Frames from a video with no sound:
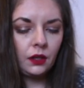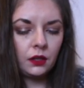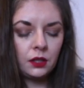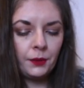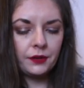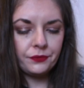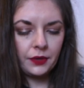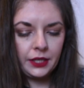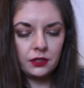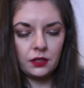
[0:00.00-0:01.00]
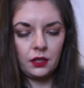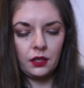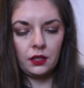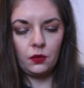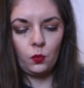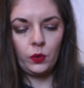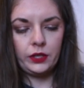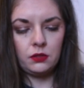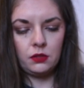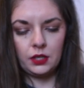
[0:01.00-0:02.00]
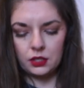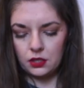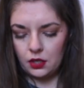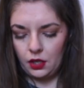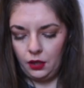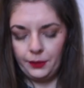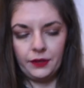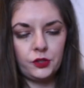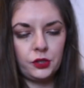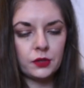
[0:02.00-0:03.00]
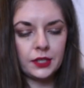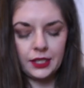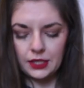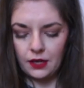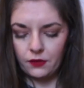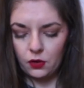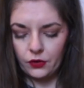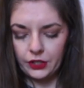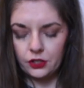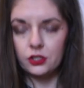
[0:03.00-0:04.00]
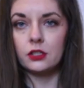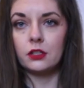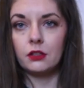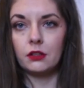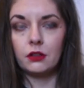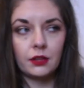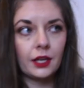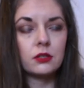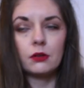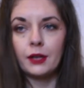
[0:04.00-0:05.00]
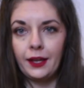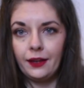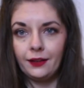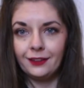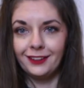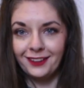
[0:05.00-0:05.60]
And you might find that when you do this, a little bit of juice leaks out of the orange. That's okay.